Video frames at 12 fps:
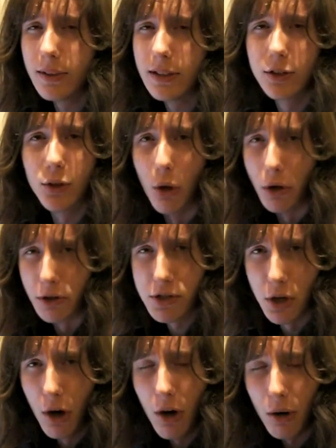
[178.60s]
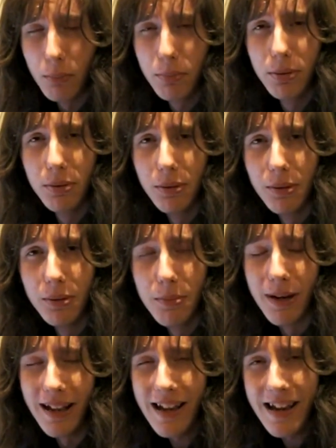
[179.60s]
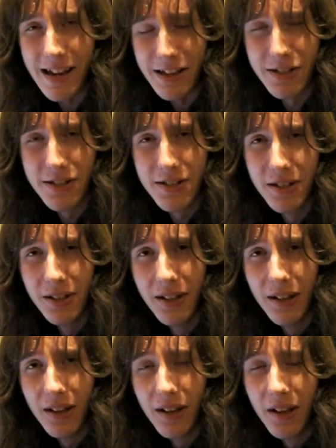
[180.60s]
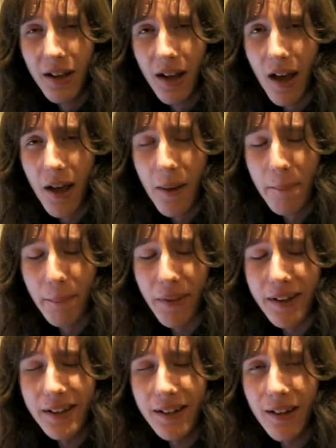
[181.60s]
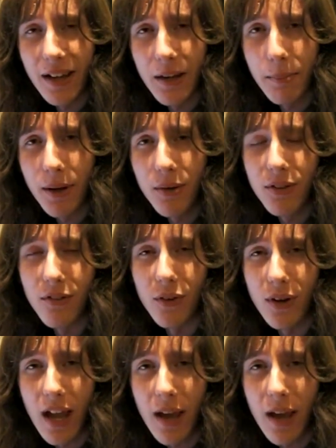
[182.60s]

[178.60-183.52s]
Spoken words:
It's gotta stop. Please. I did like both of your